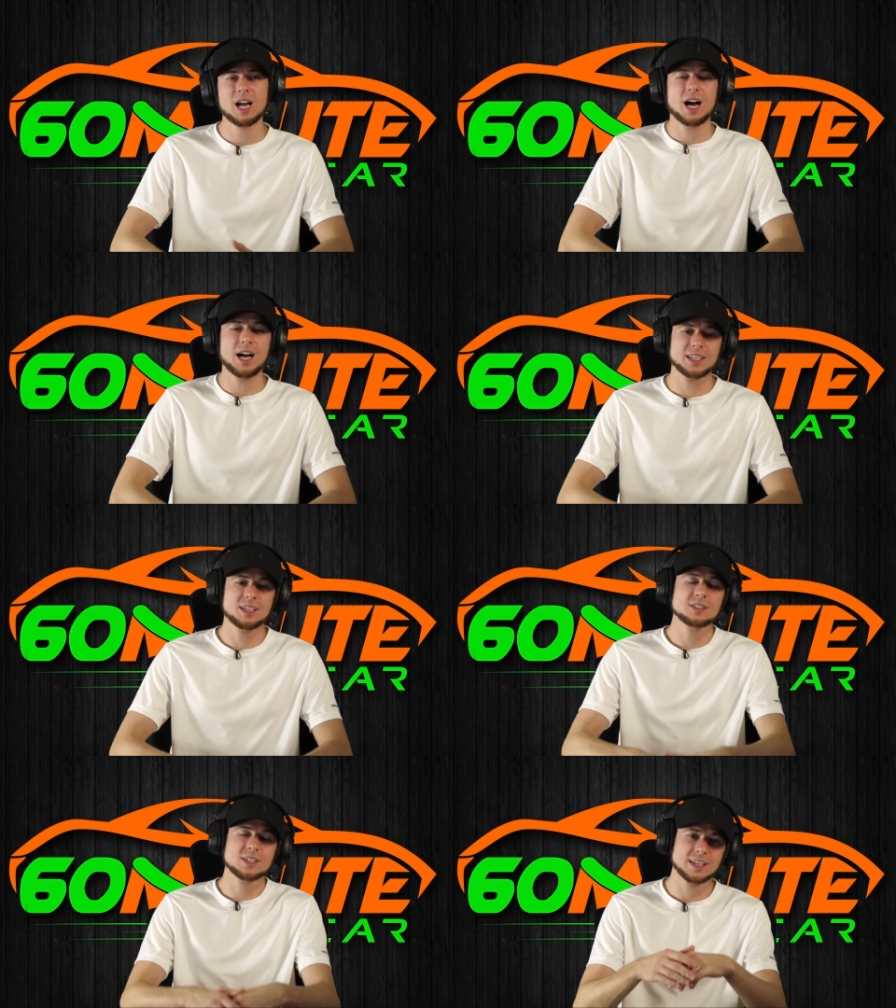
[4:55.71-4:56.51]
Uh,
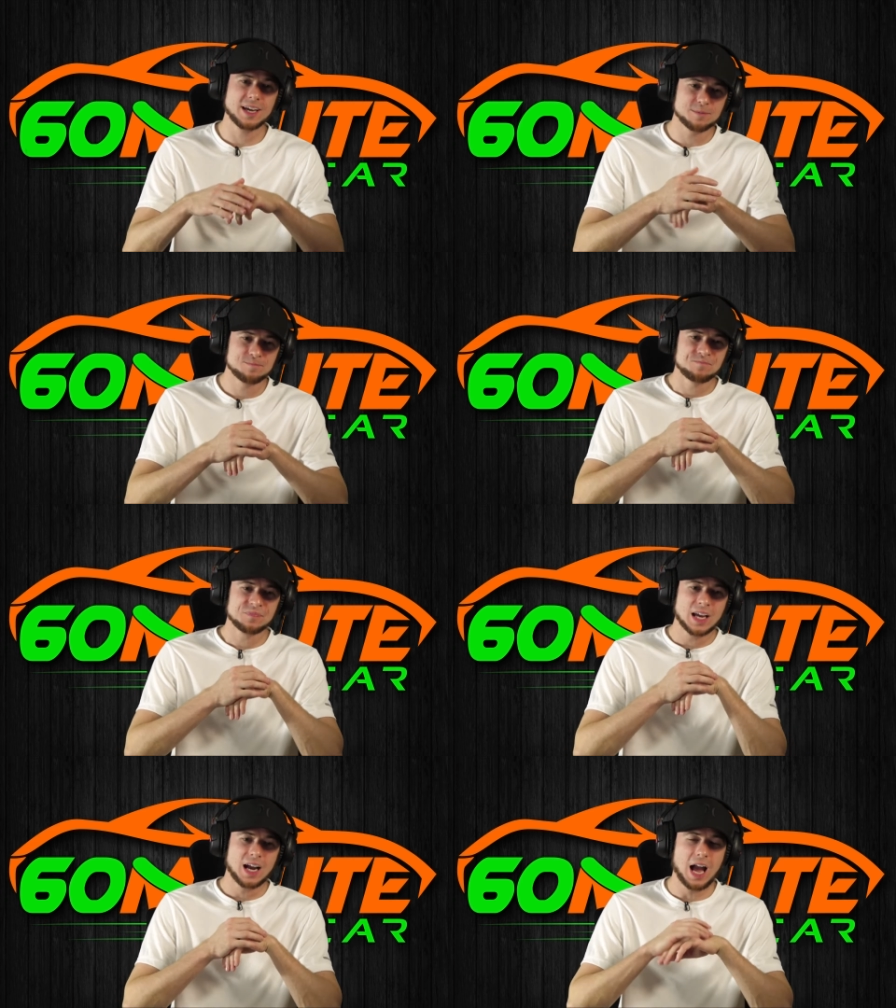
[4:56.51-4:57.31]
here's the thing:
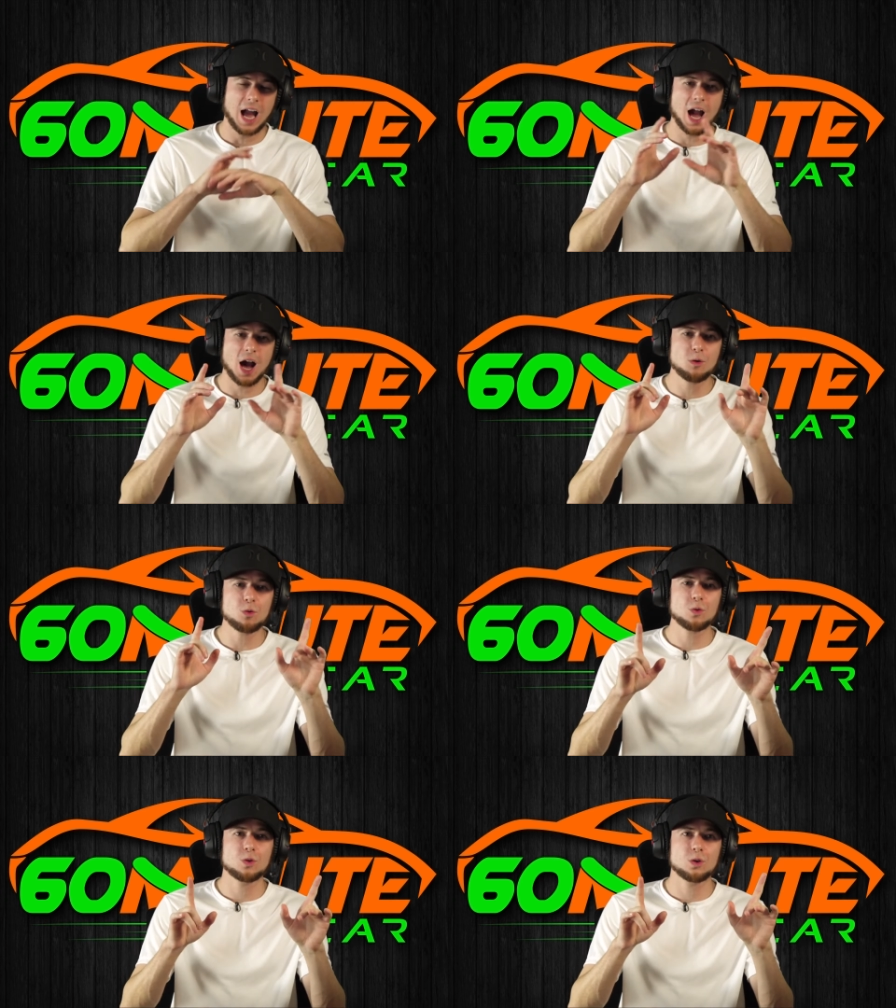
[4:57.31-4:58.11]

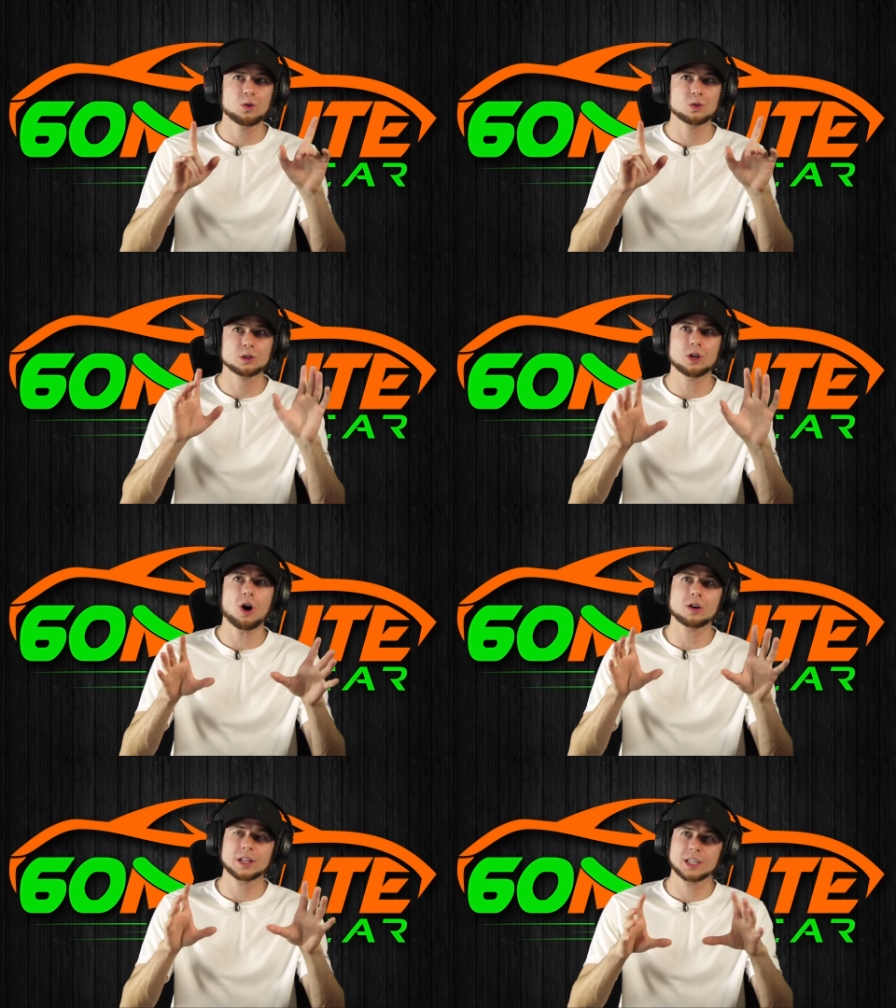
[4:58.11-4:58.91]
how
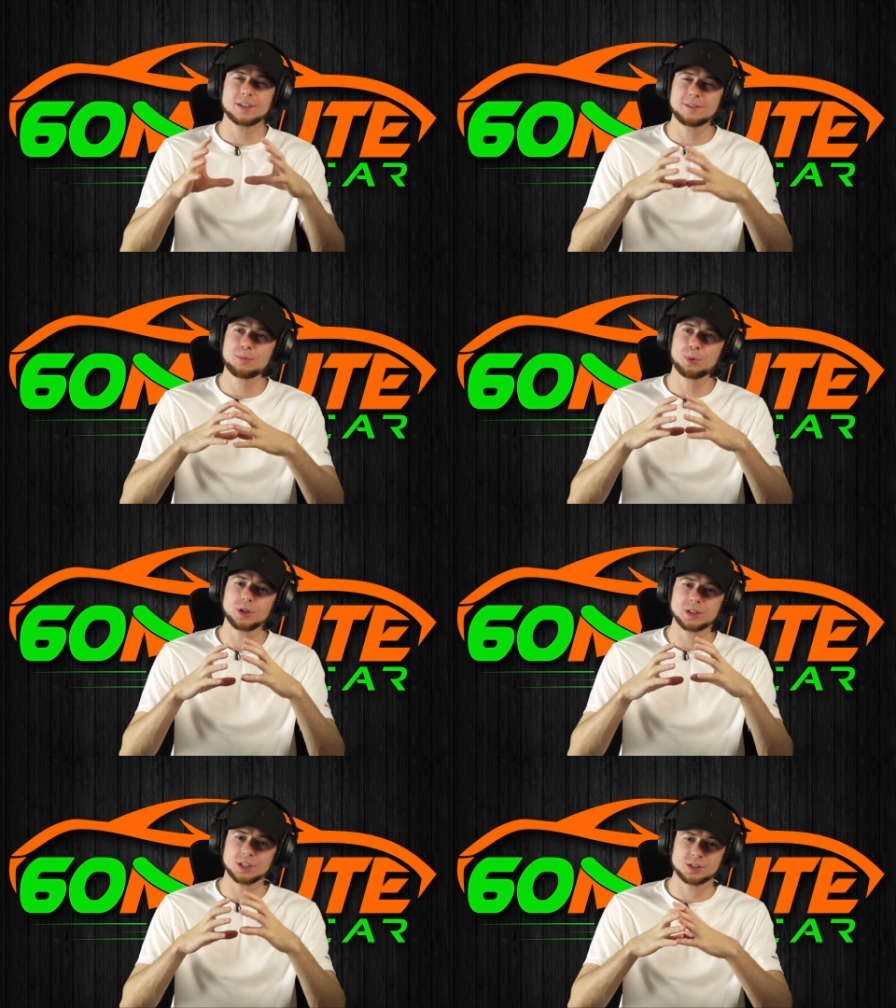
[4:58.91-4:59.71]
long, like, if you
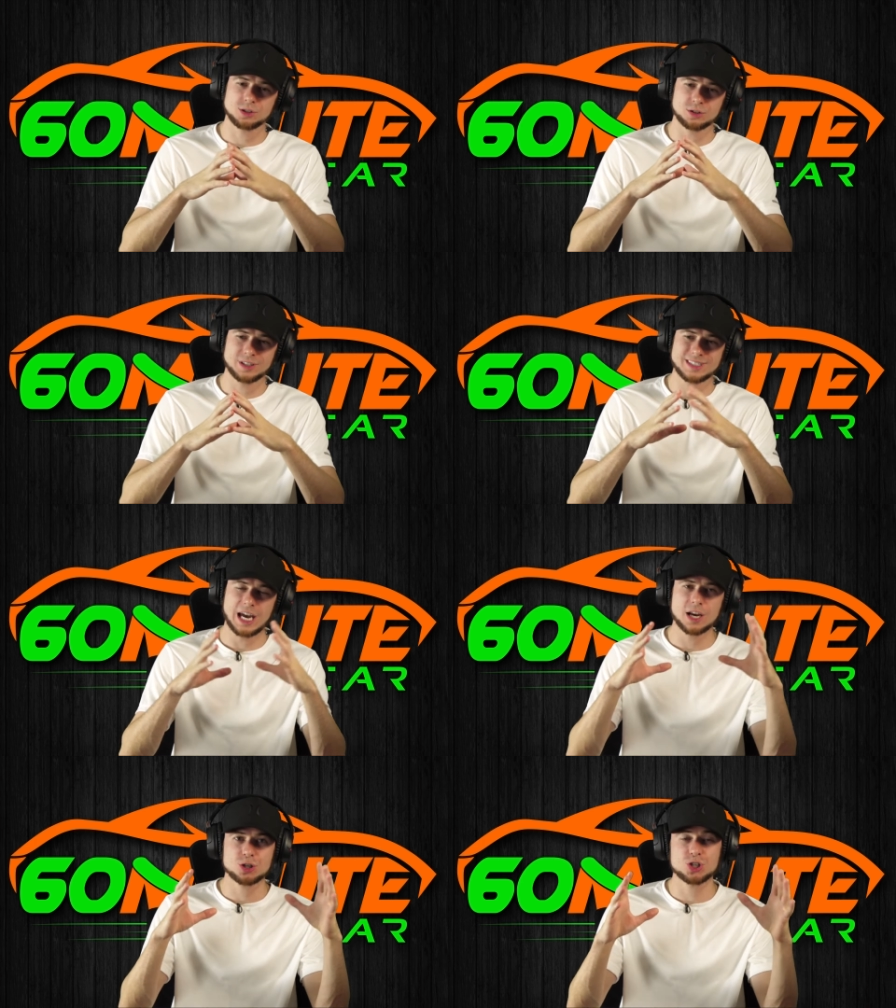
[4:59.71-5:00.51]
put this your
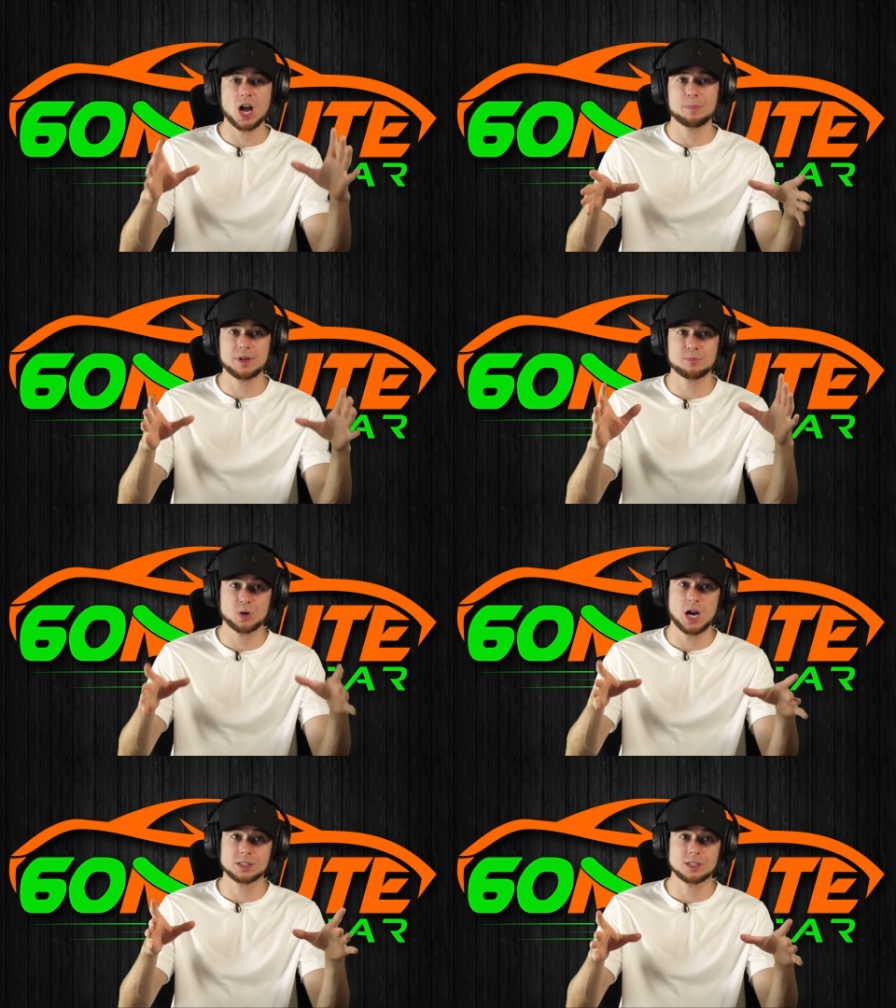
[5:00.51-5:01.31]
entire shopping
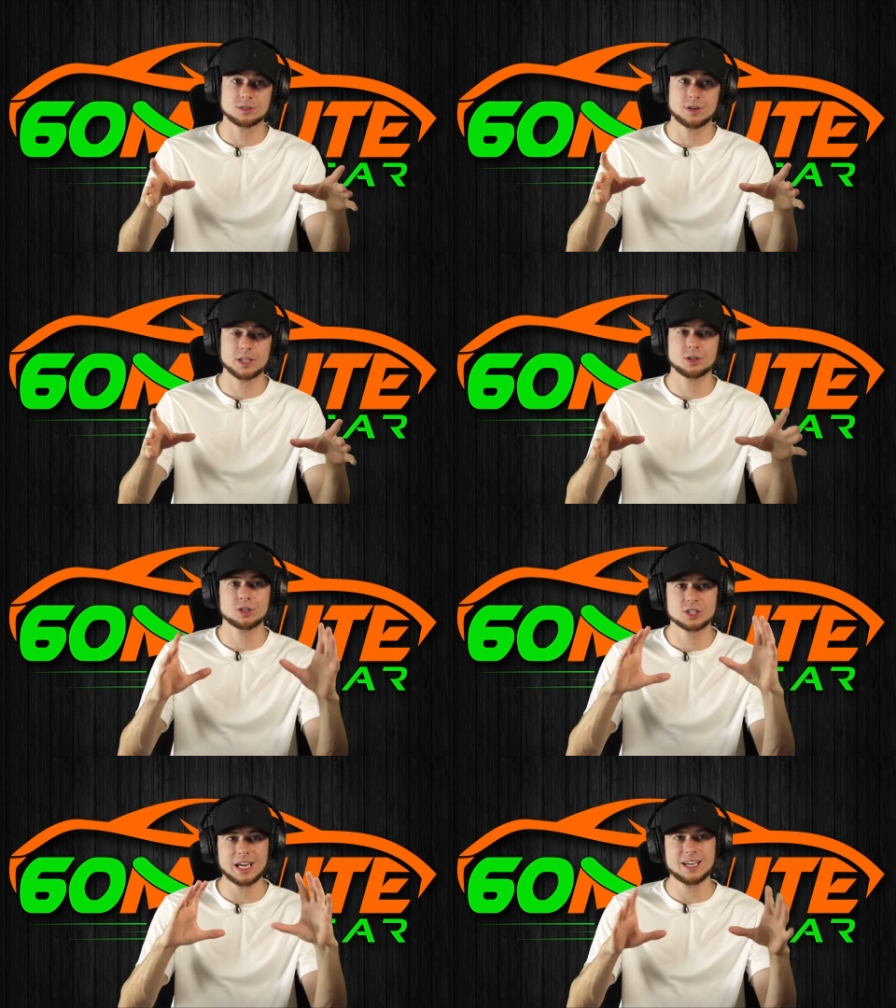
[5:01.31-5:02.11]
process, right, your
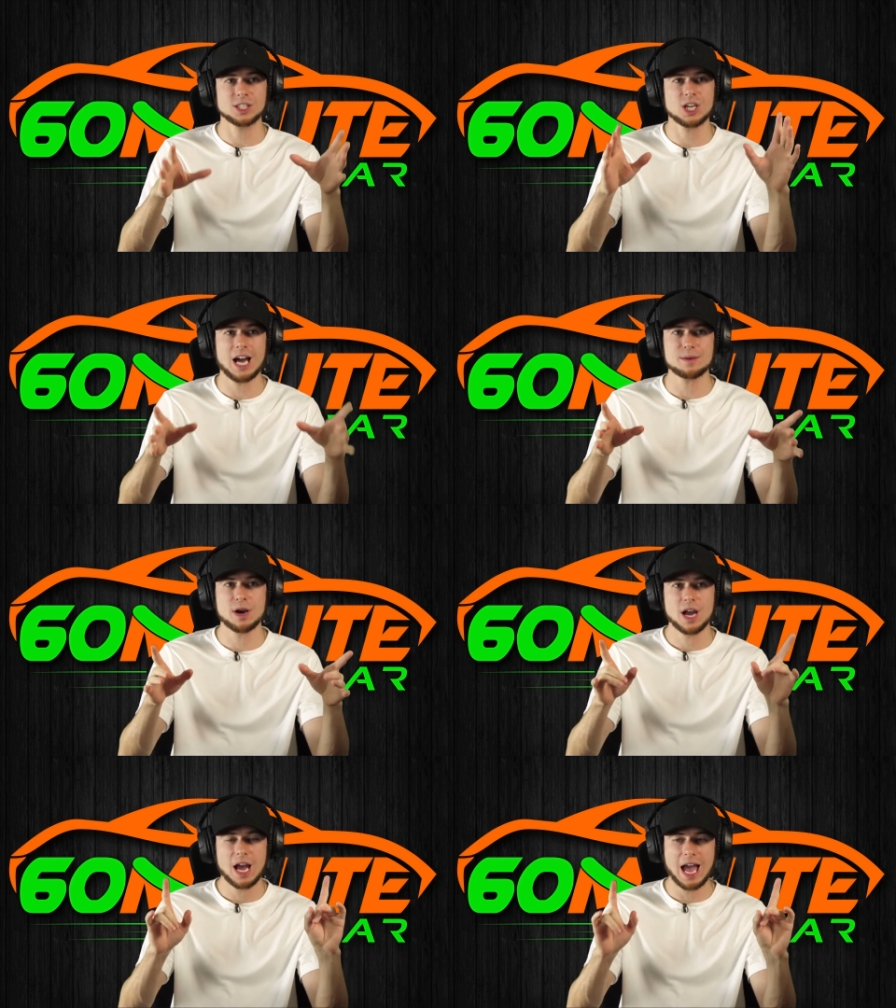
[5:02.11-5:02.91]
entire time,
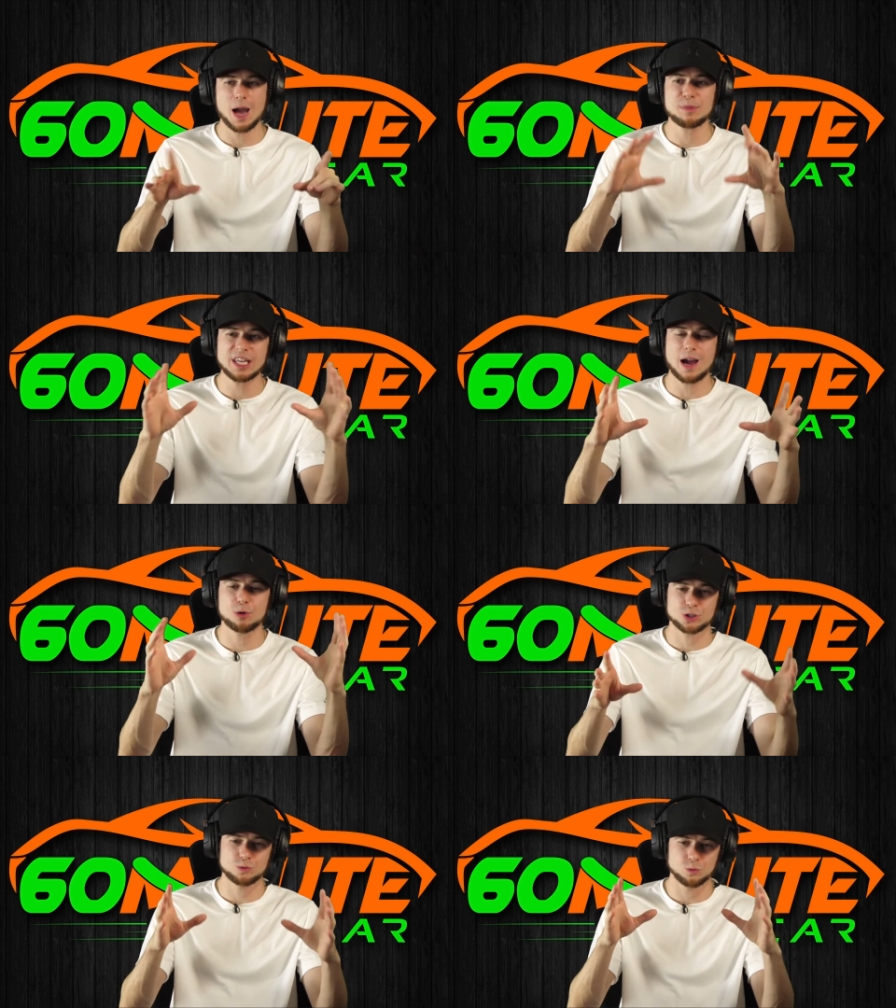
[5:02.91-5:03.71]
how many hours